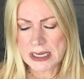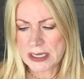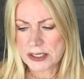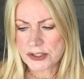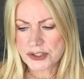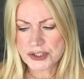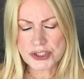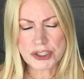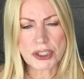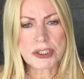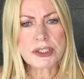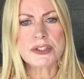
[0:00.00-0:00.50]

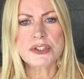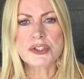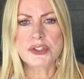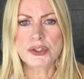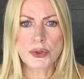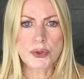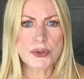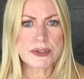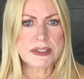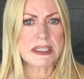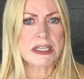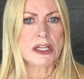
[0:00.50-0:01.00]
just
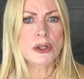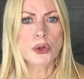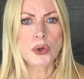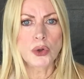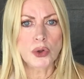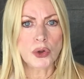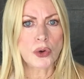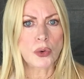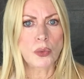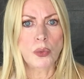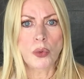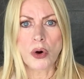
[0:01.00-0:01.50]
using
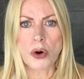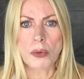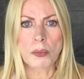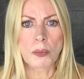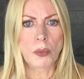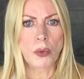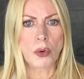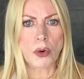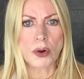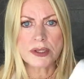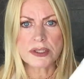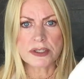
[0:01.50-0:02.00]
lukewarm
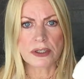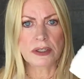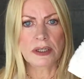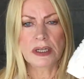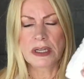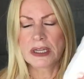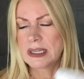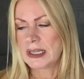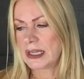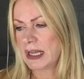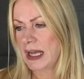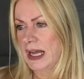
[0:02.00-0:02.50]
water
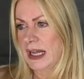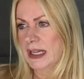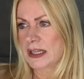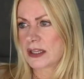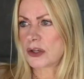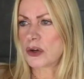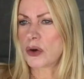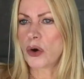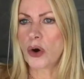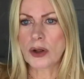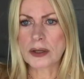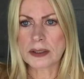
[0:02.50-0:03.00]
and
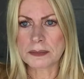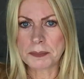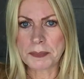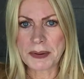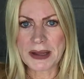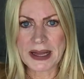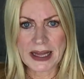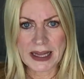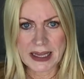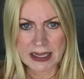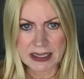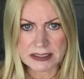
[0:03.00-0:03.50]
cotton
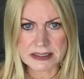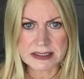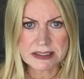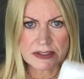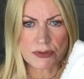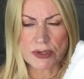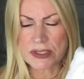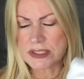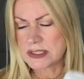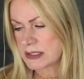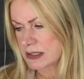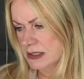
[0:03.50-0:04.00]
pads,
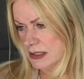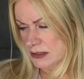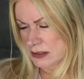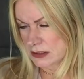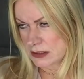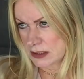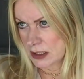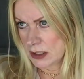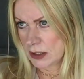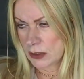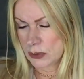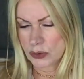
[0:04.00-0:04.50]
rinsed in
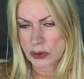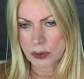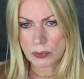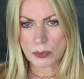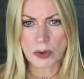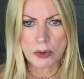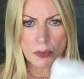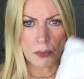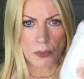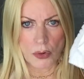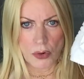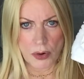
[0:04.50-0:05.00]

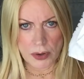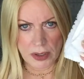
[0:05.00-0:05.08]
lukewarm water,